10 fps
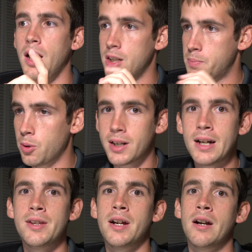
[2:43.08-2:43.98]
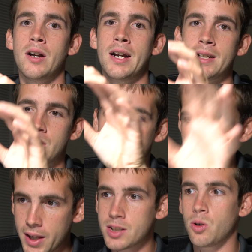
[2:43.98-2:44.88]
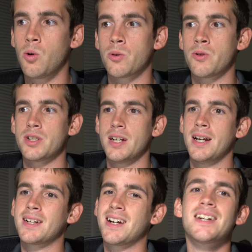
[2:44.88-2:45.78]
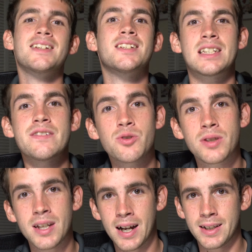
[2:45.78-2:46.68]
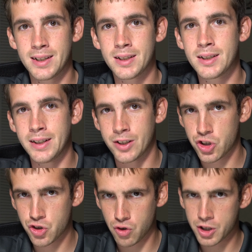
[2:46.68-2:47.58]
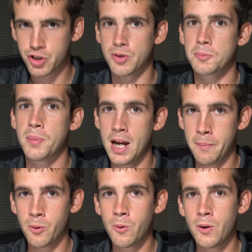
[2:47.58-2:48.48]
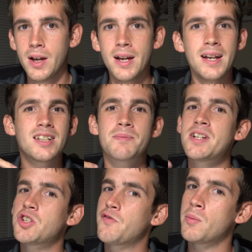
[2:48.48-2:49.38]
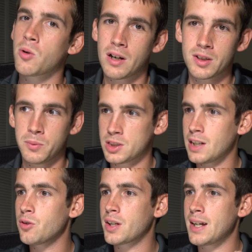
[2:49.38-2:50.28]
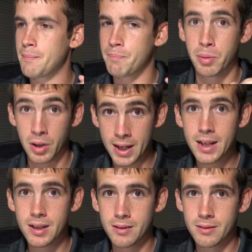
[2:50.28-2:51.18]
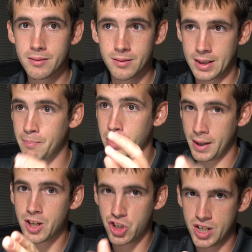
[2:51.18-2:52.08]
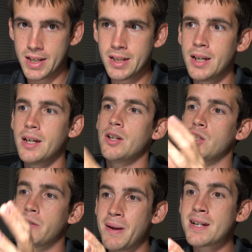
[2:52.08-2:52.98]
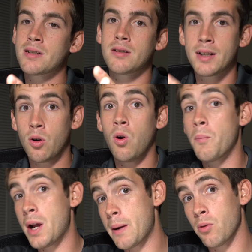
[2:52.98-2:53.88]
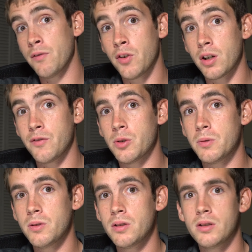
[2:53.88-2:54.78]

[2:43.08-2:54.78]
I just put it in there and it's just placeholders and it kind of just gives you the idea in a structured paper. It just makes you feel more comfortable. Instead of looking at blank, like a blank sheet, you've basically got a whole paper in front of you.